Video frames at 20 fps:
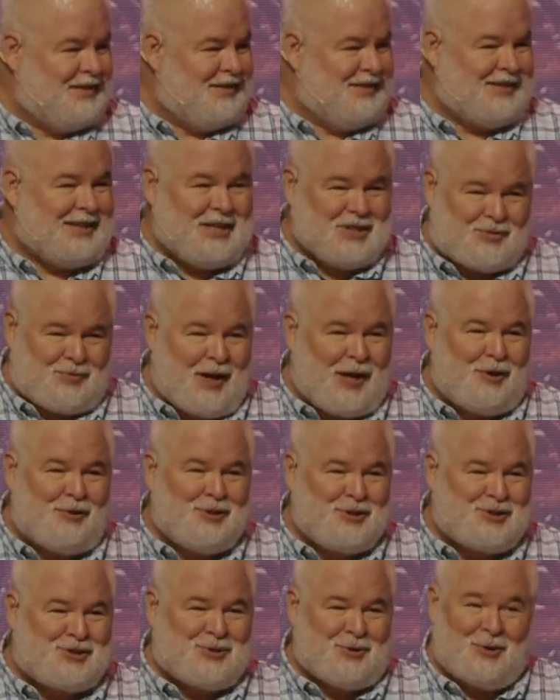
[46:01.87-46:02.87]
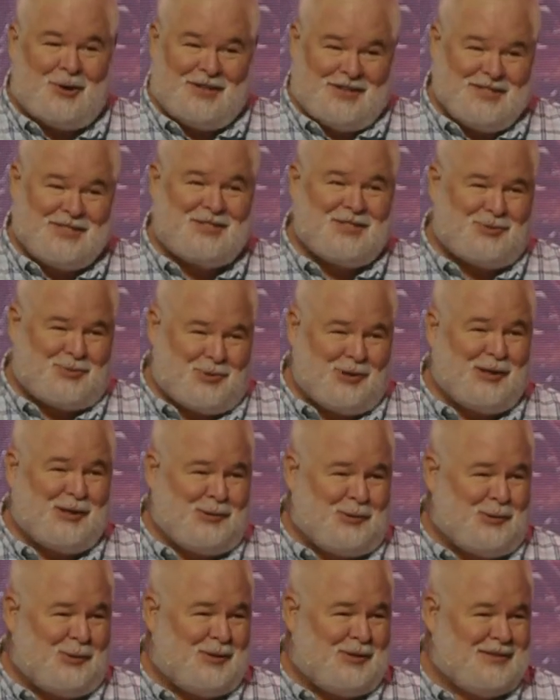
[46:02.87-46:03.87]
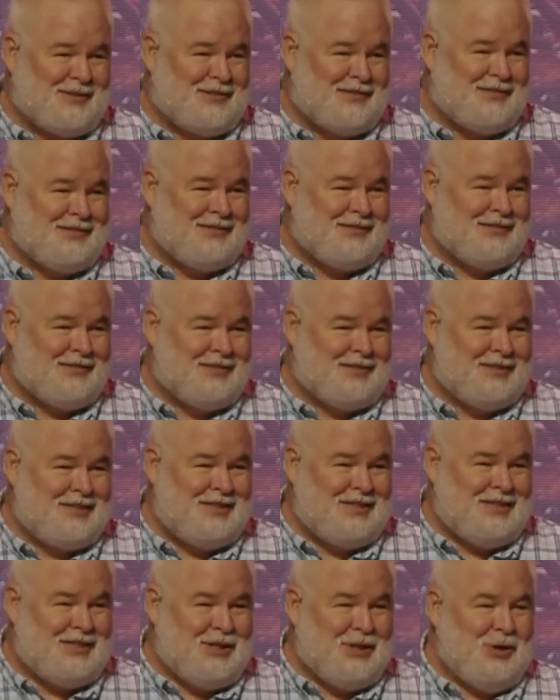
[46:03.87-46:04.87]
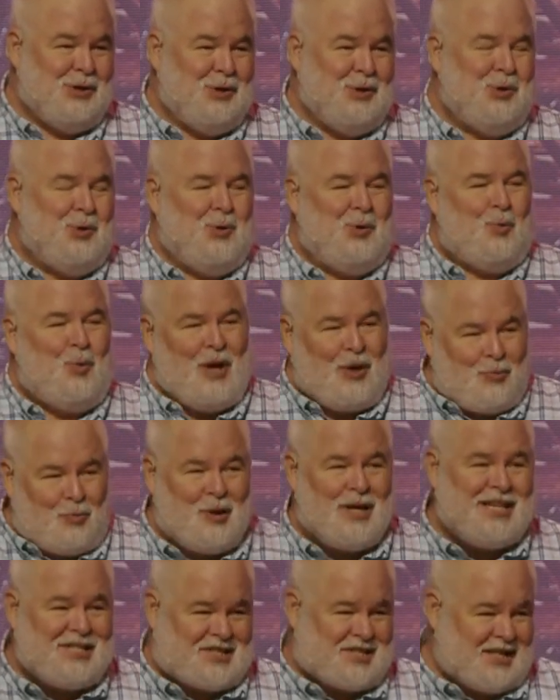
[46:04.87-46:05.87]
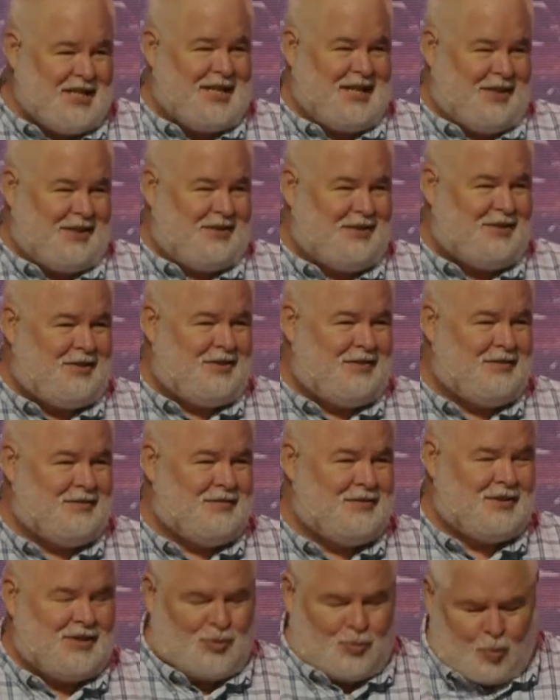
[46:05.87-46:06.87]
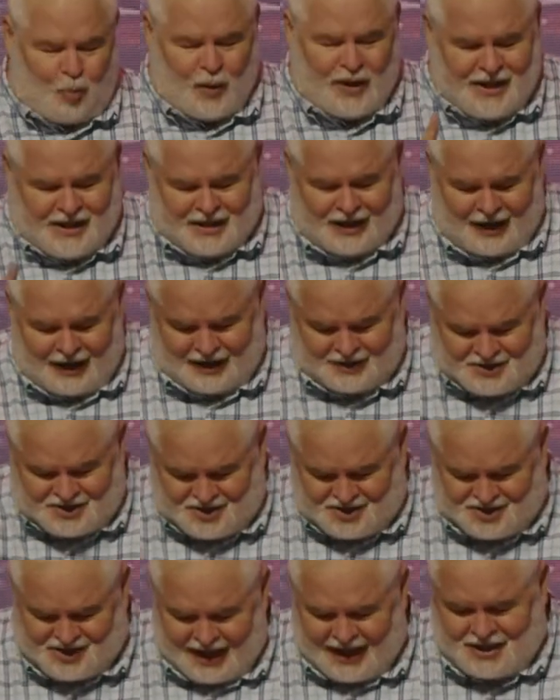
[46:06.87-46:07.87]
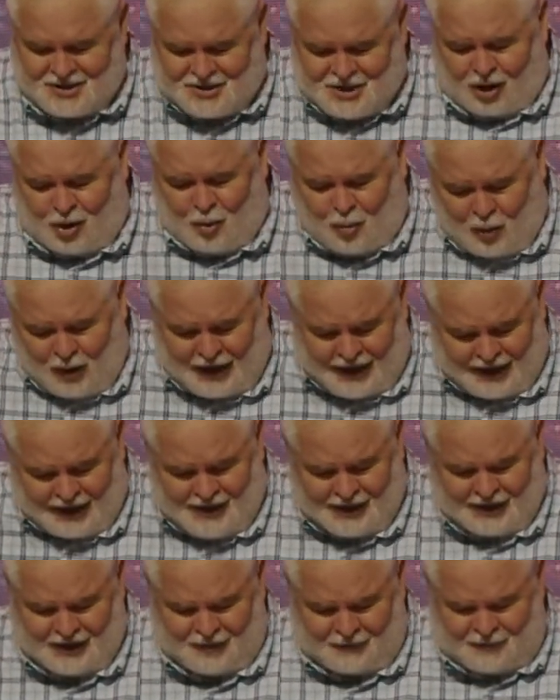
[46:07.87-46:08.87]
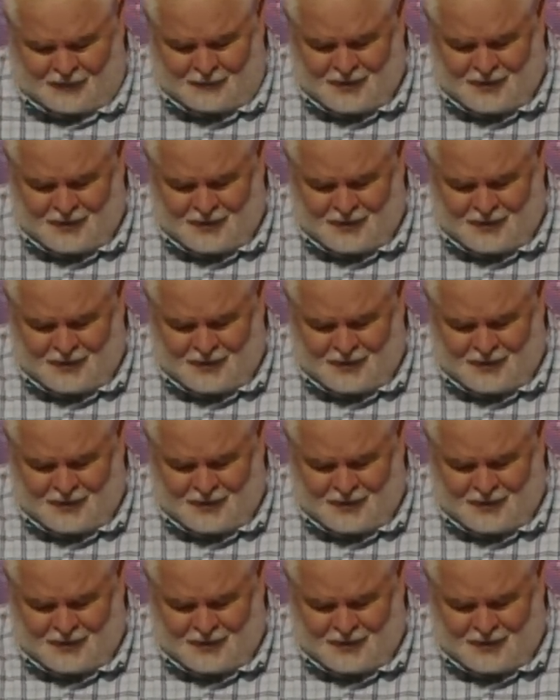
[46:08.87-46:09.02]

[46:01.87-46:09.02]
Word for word: Guys, follow this story. This is really cool. When we sinned, we got sent away from